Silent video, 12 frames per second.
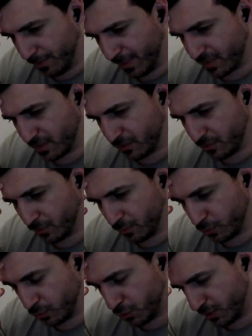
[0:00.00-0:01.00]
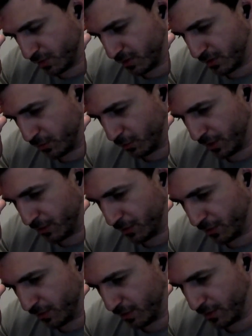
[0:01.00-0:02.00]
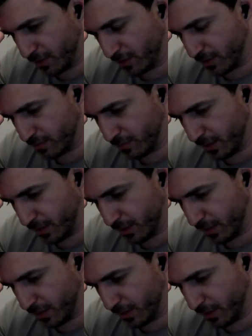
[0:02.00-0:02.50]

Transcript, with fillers: campaigns and promotions and the wider audience.